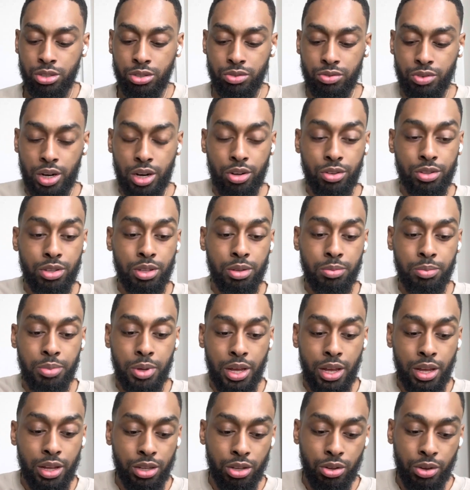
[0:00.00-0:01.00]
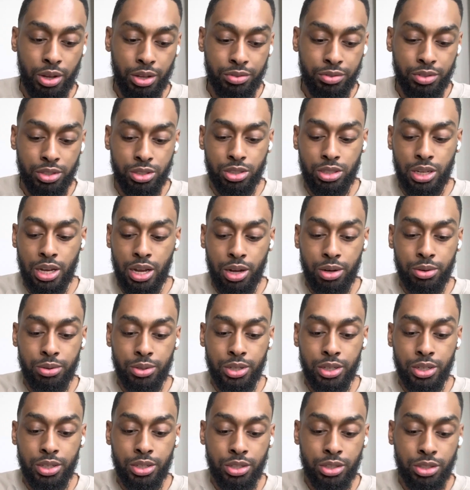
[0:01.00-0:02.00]
right off the bat, you have the
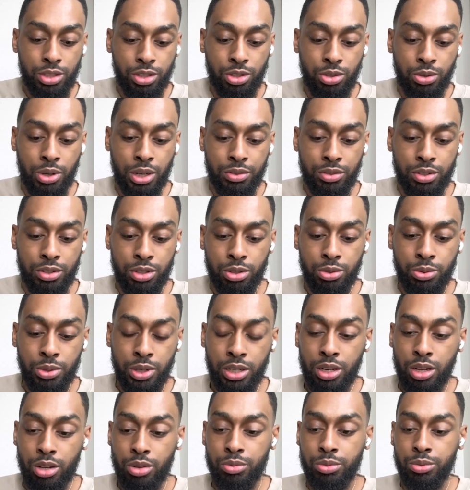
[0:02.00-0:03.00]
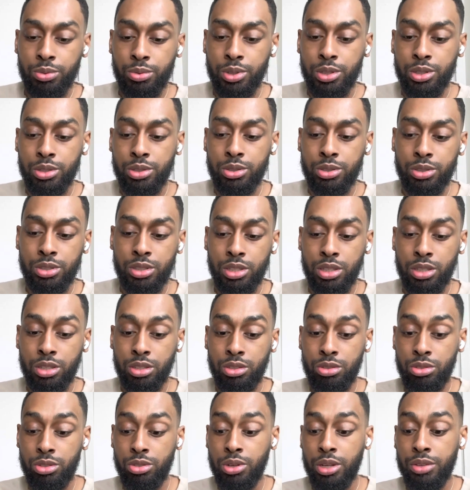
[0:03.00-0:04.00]
Tower, you do have the Queen of Wands, and
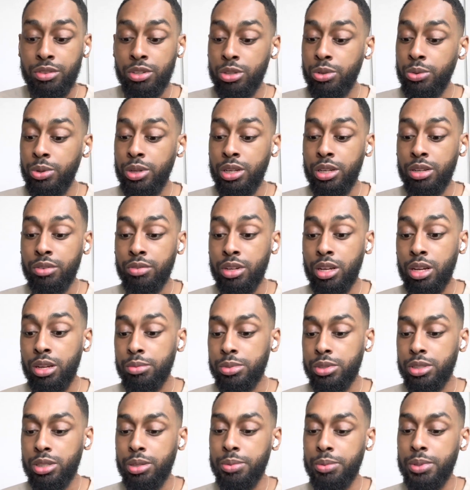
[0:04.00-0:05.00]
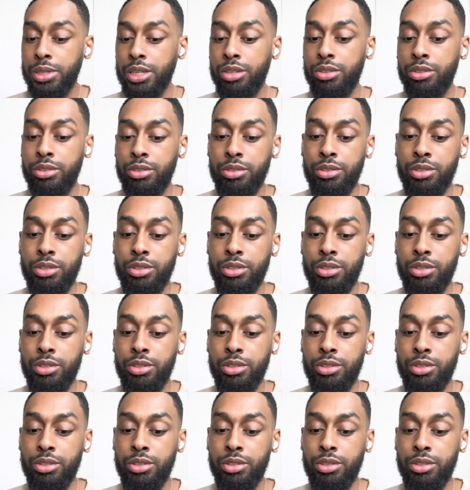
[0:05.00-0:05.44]
you do have the Queen of Cups coming out.